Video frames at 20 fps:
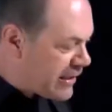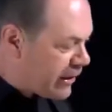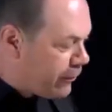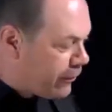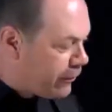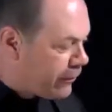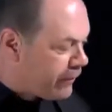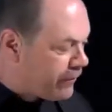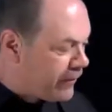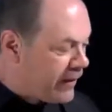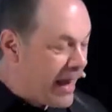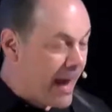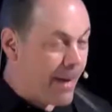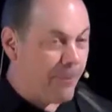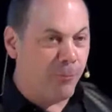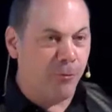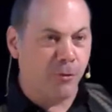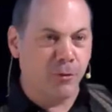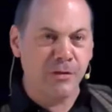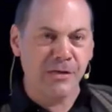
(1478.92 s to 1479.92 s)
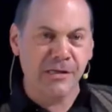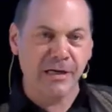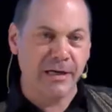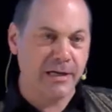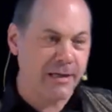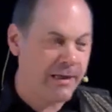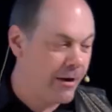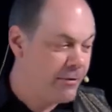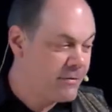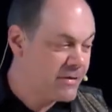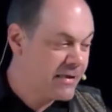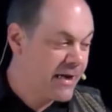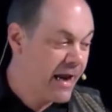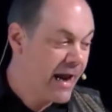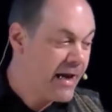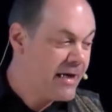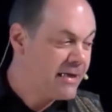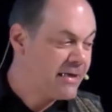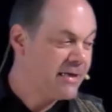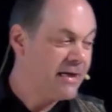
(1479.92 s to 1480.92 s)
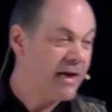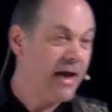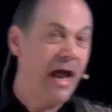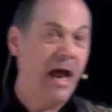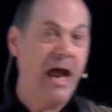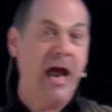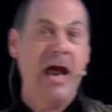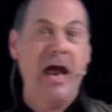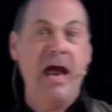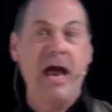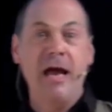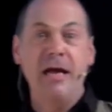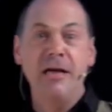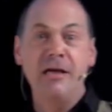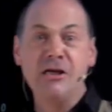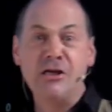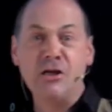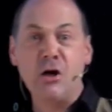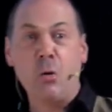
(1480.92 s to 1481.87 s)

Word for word: Lord of the Admiralty in those days? Sir